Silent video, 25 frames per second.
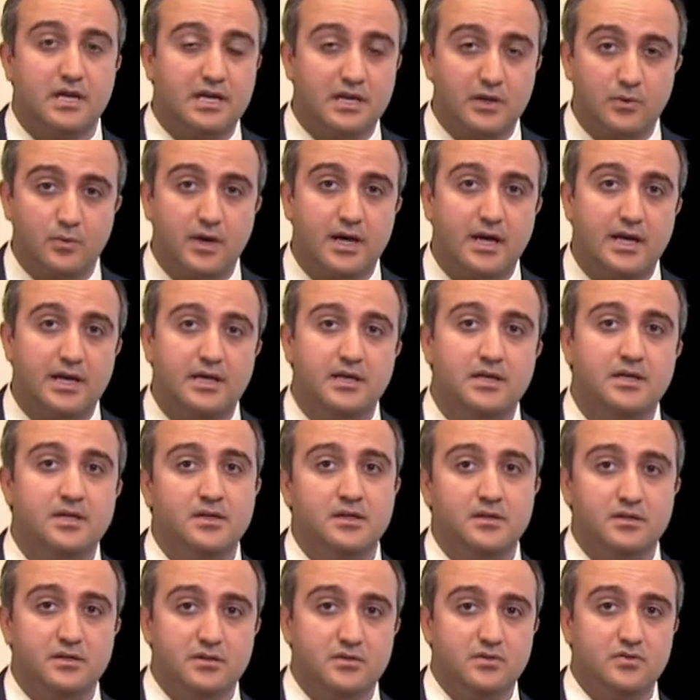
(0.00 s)
any way
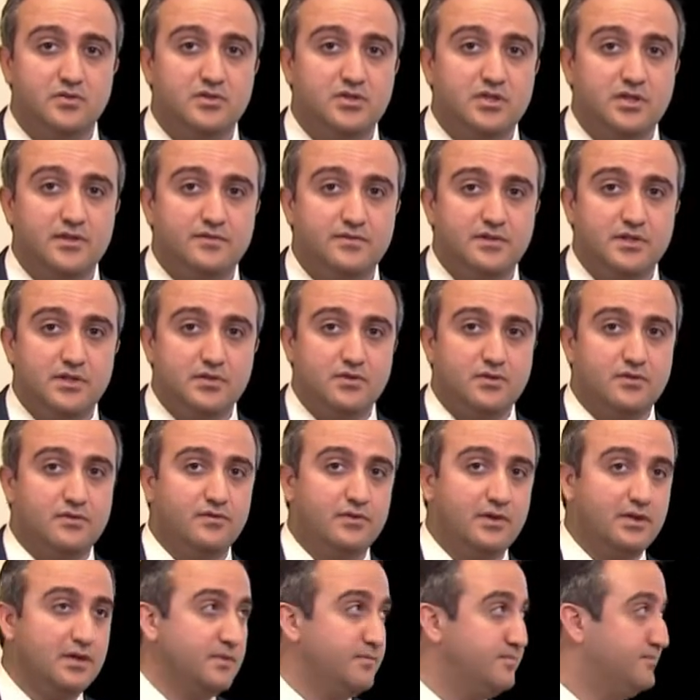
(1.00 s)
to achieve seizure
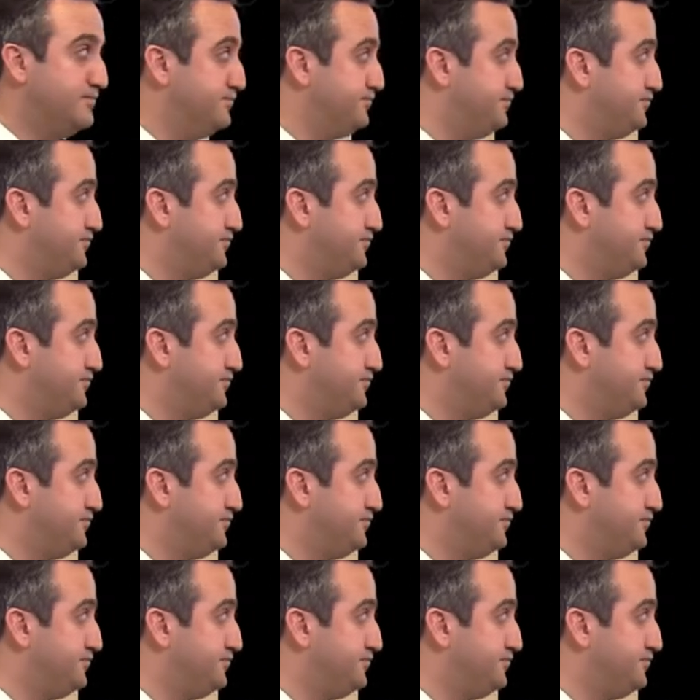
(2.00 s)
freedom.